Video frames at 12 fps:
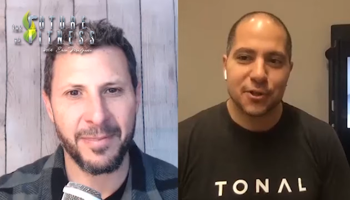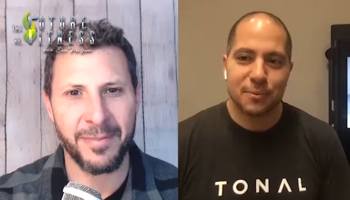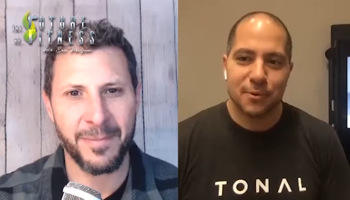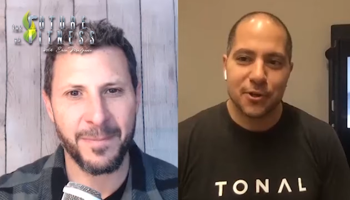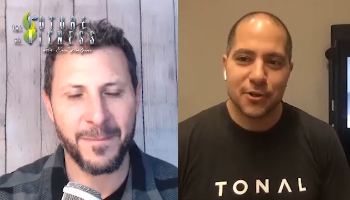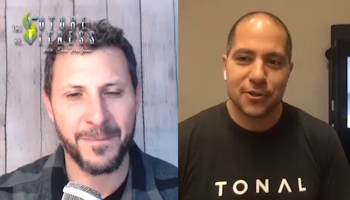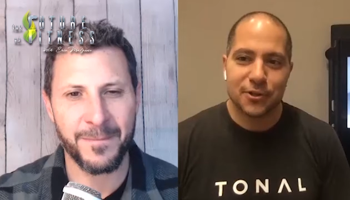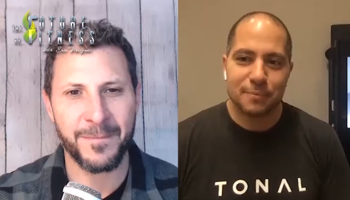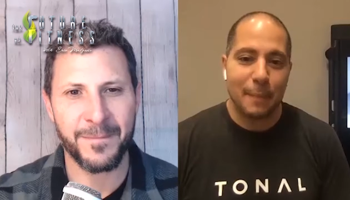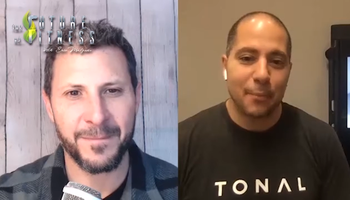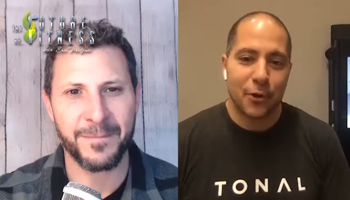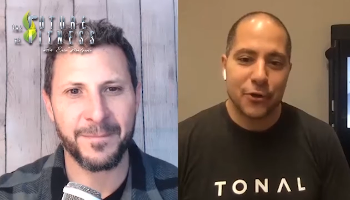
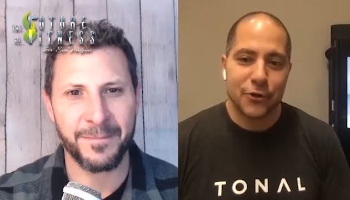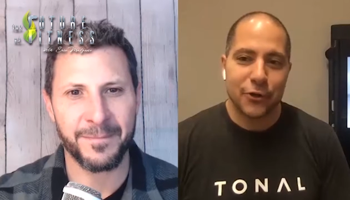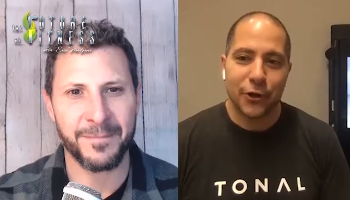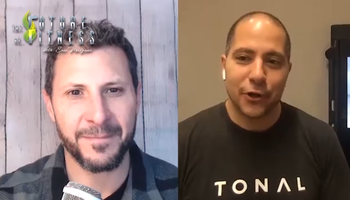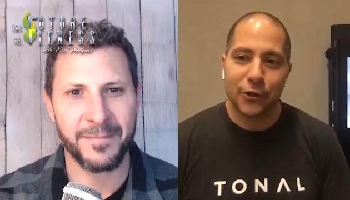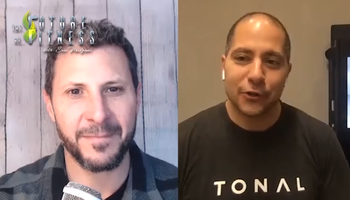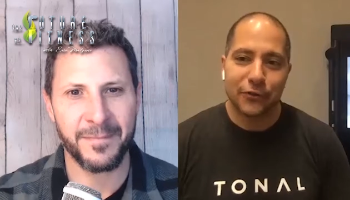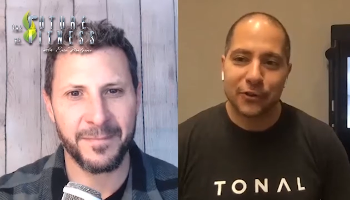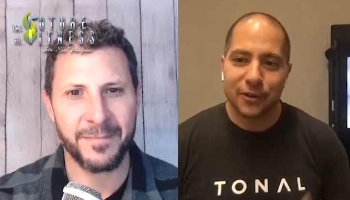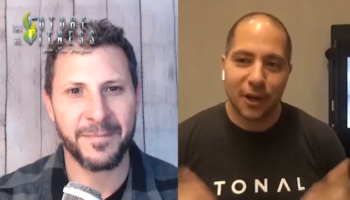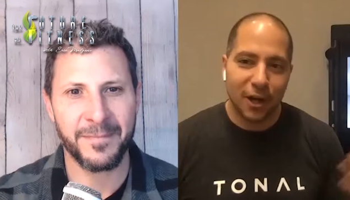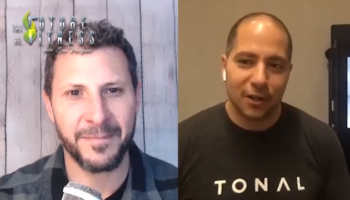Speaker 1: customers, members all
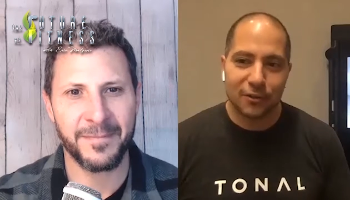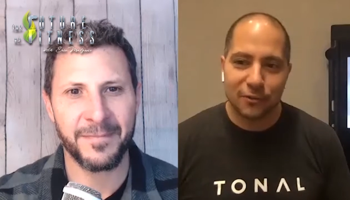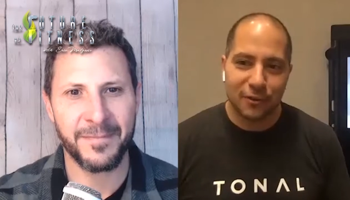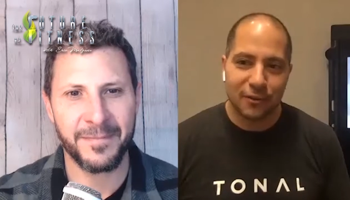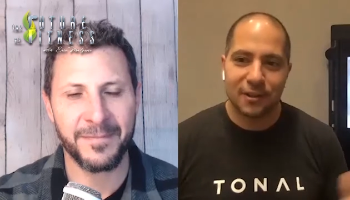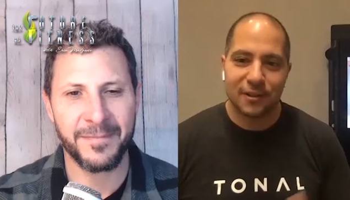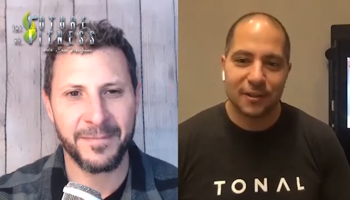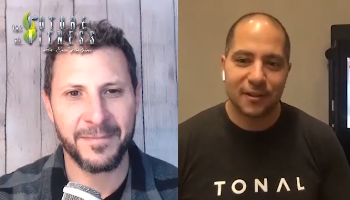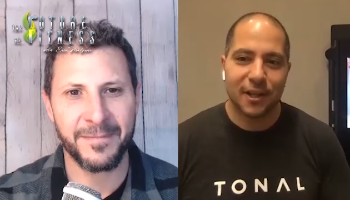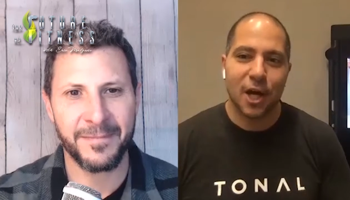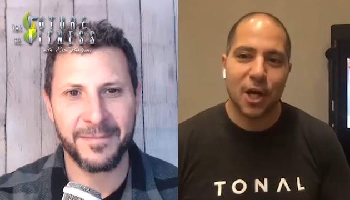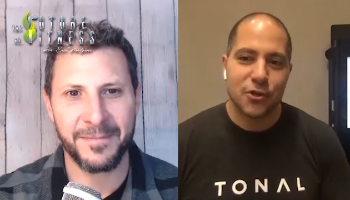over all over the,
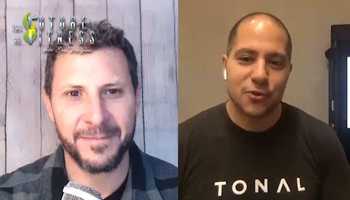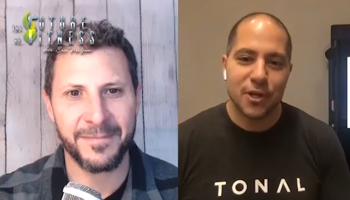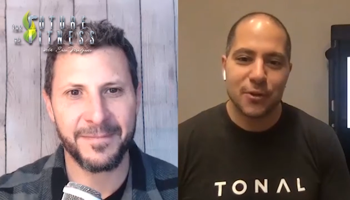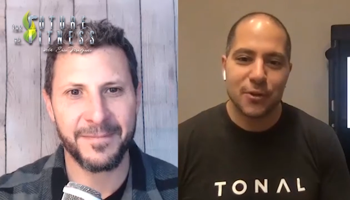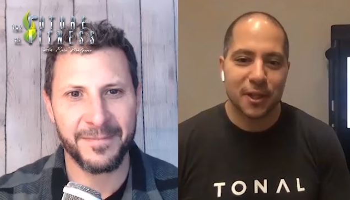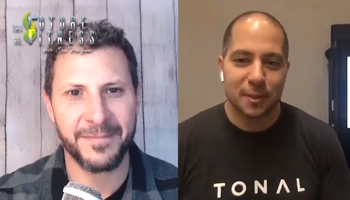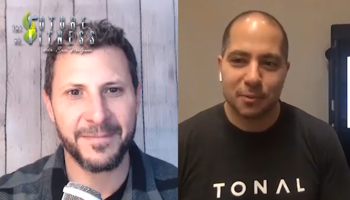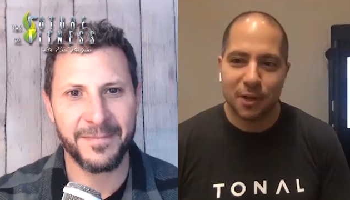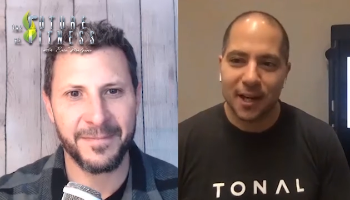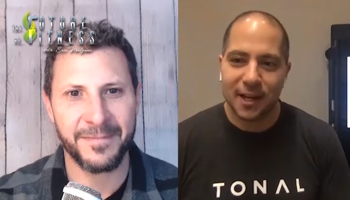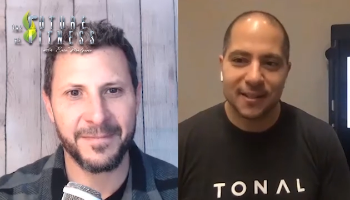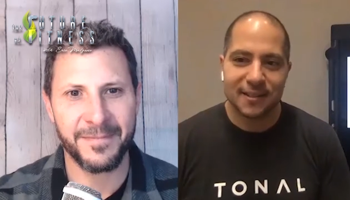the country using the
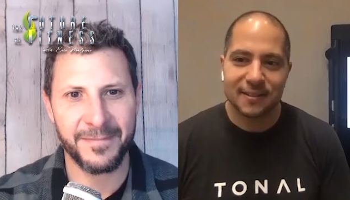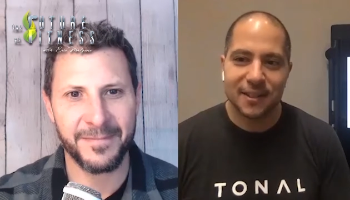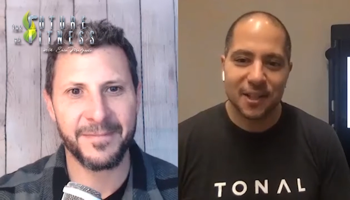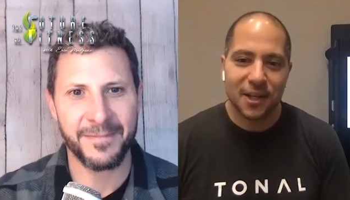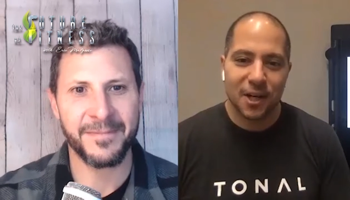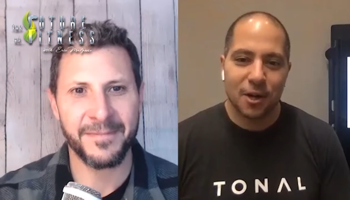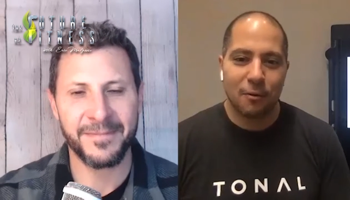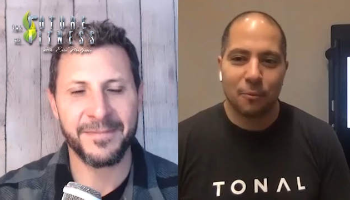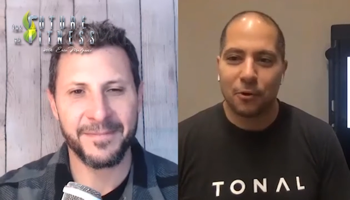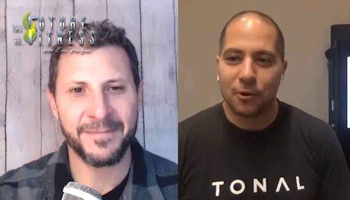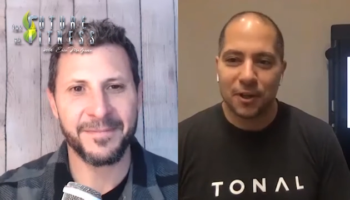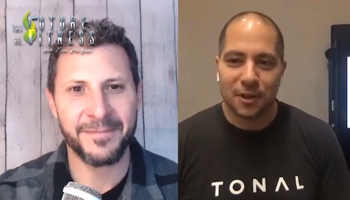product and
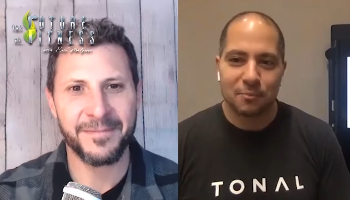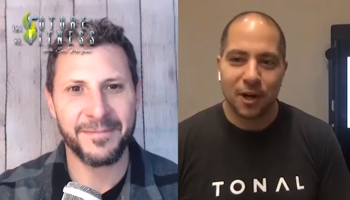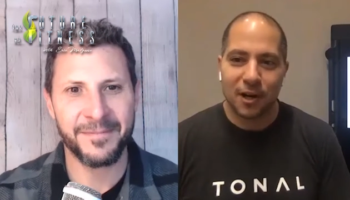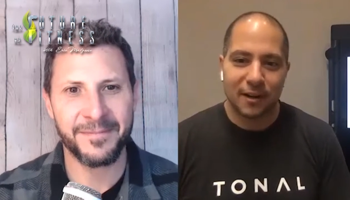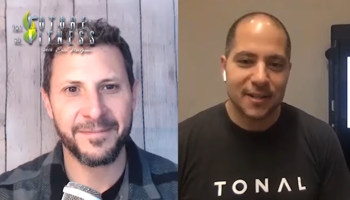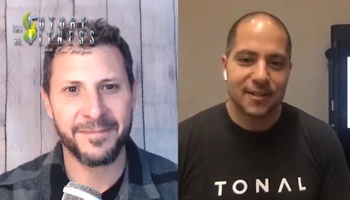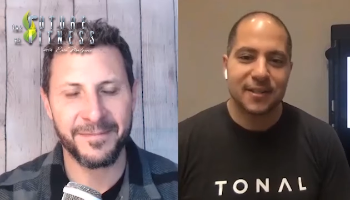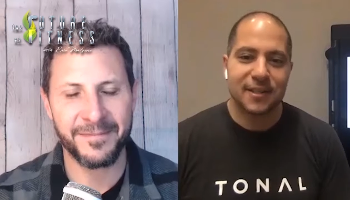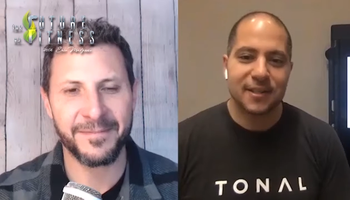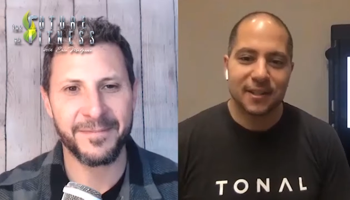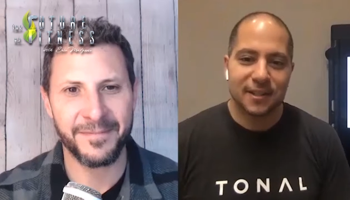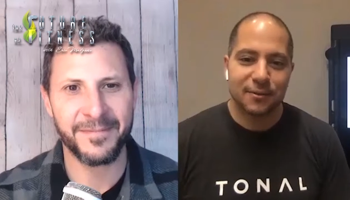reporting the
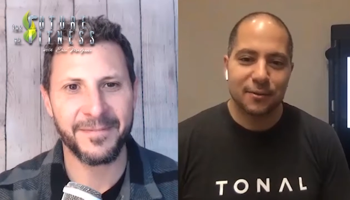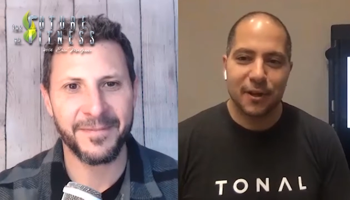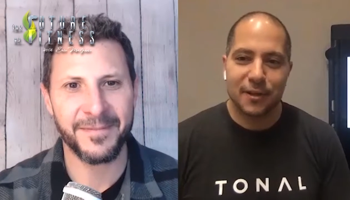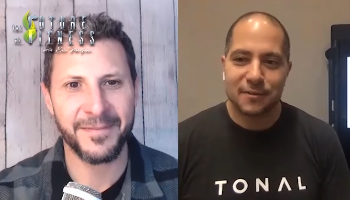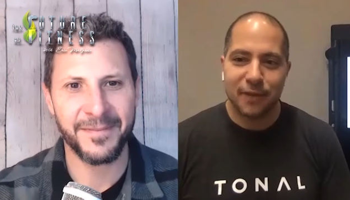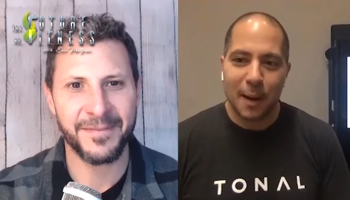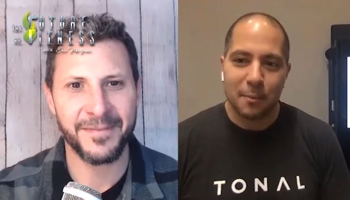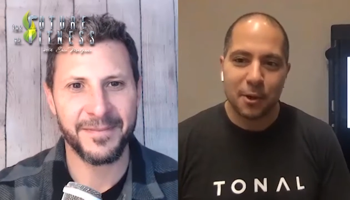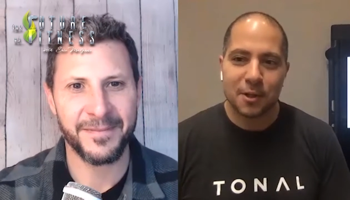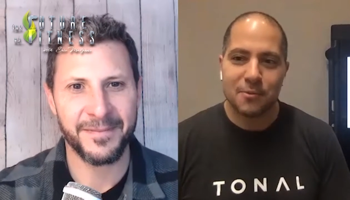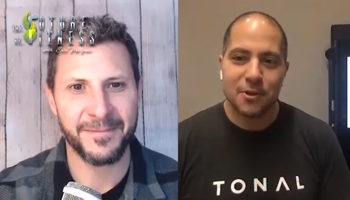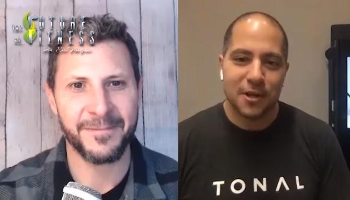progress. Uh, we've had some
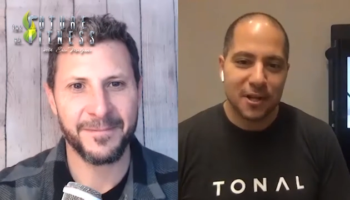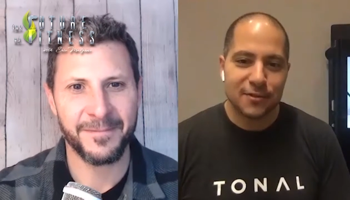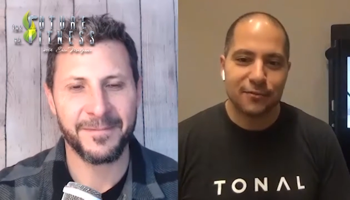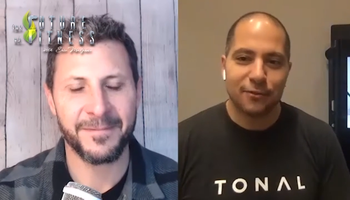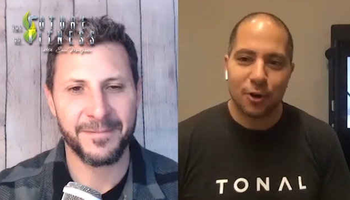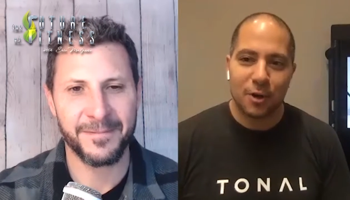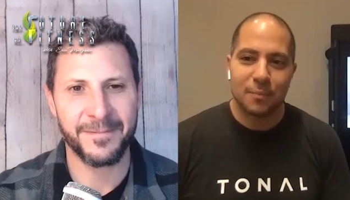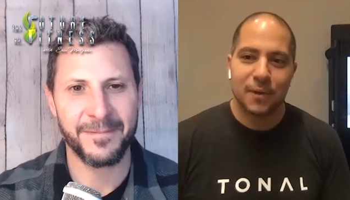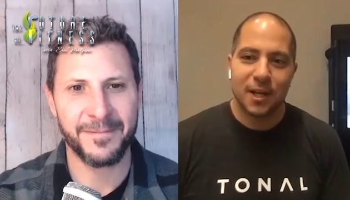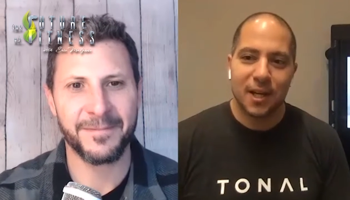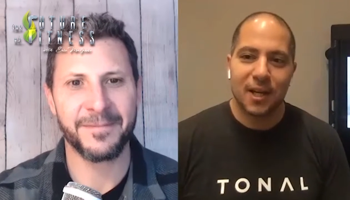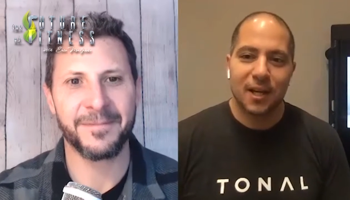vibrant communities
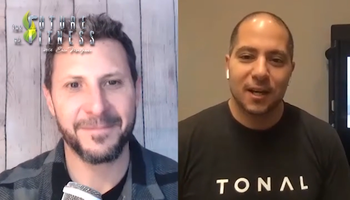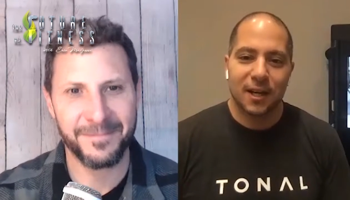form